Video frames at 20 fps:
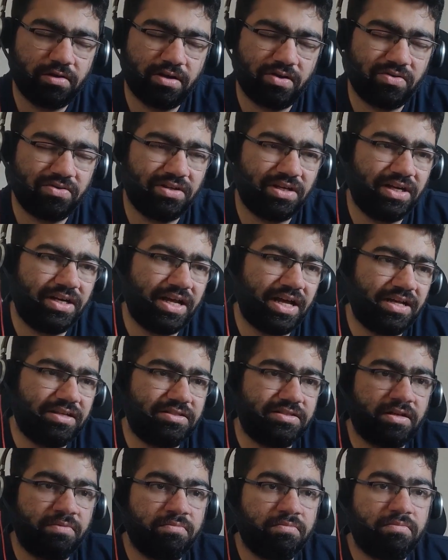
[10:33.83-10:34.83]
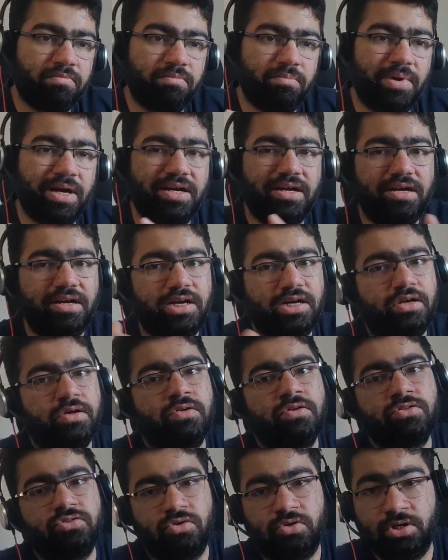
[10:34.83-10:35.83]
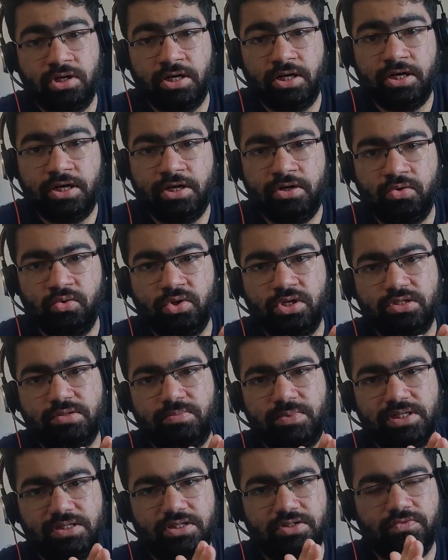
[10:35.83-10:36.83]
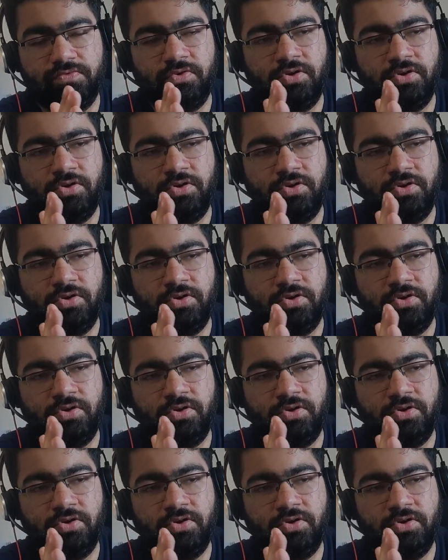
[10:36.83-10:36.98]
Now it has some metadata also related to this message.